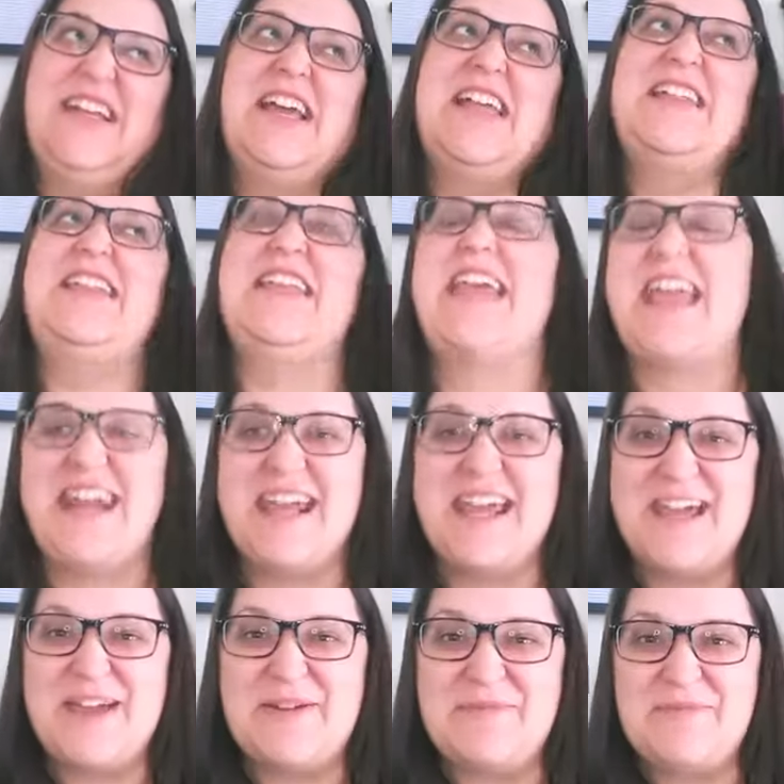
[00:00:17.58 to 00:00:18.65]
than,
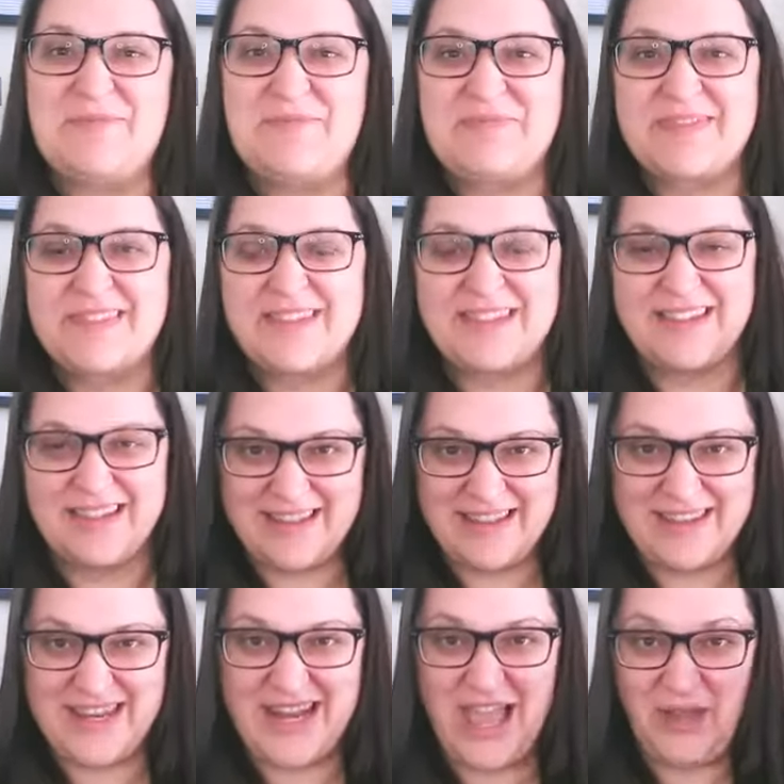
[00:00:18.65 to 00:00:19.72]
um,
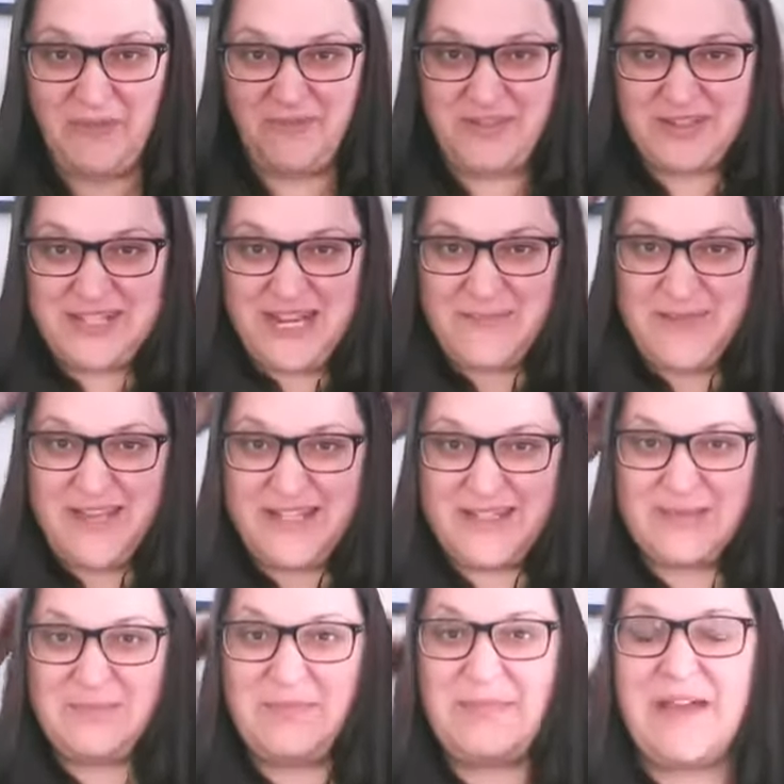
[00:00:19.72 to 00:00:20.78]
than helpful
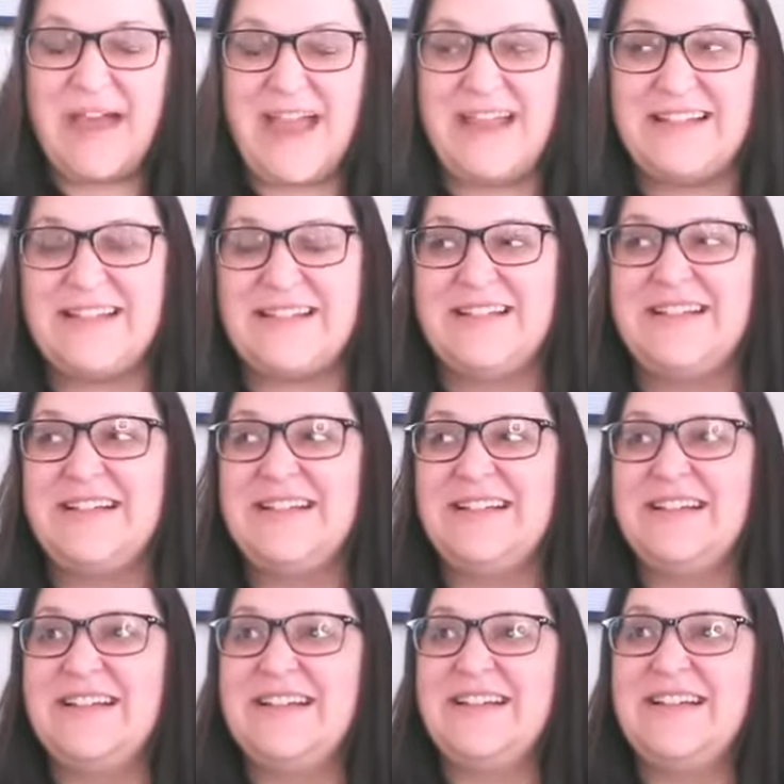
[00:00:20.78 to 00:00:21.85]
tidbits. But
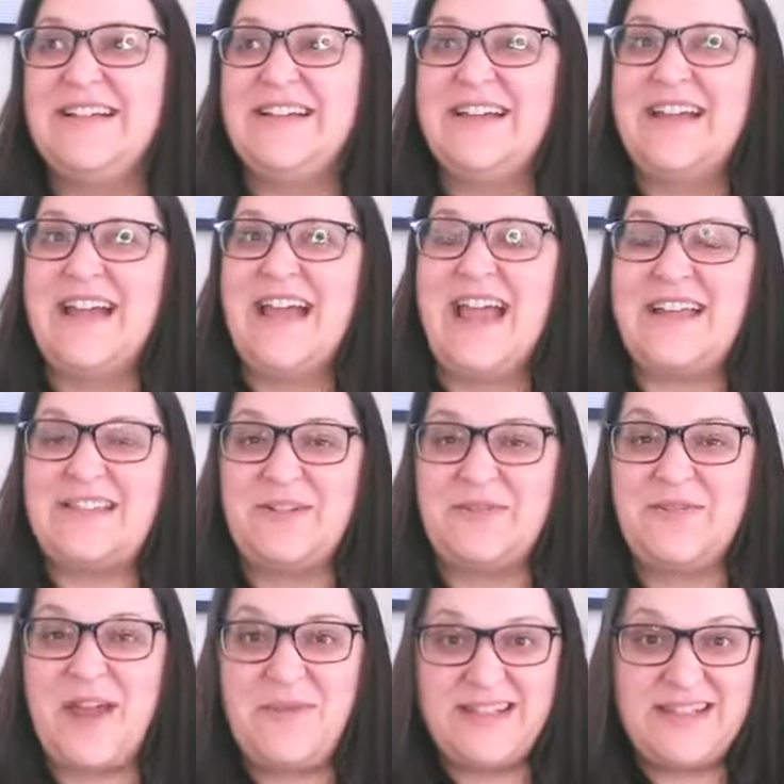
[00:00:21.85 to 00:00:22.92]
as a
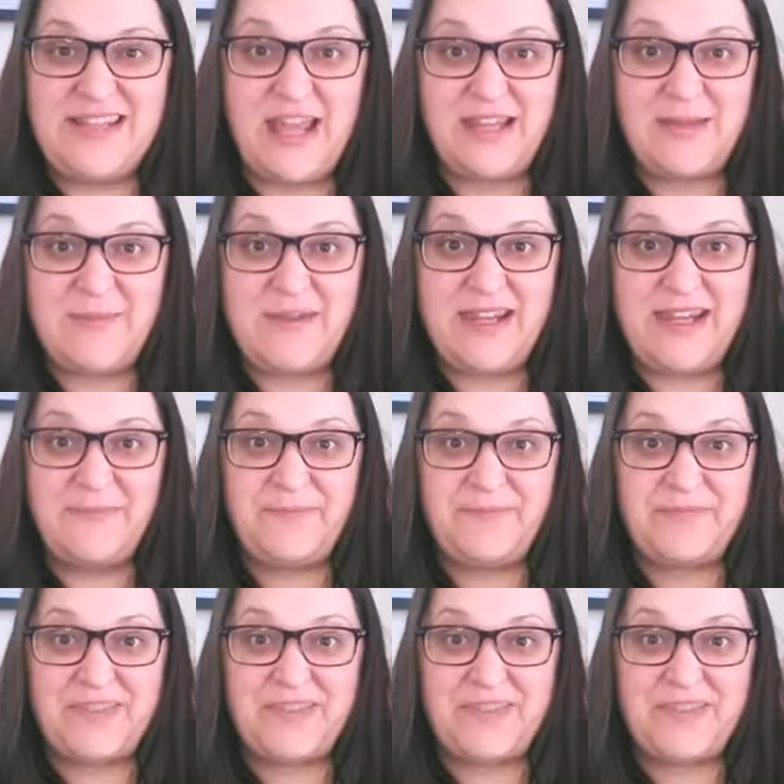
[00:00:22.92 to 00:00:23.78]
friend was telling me,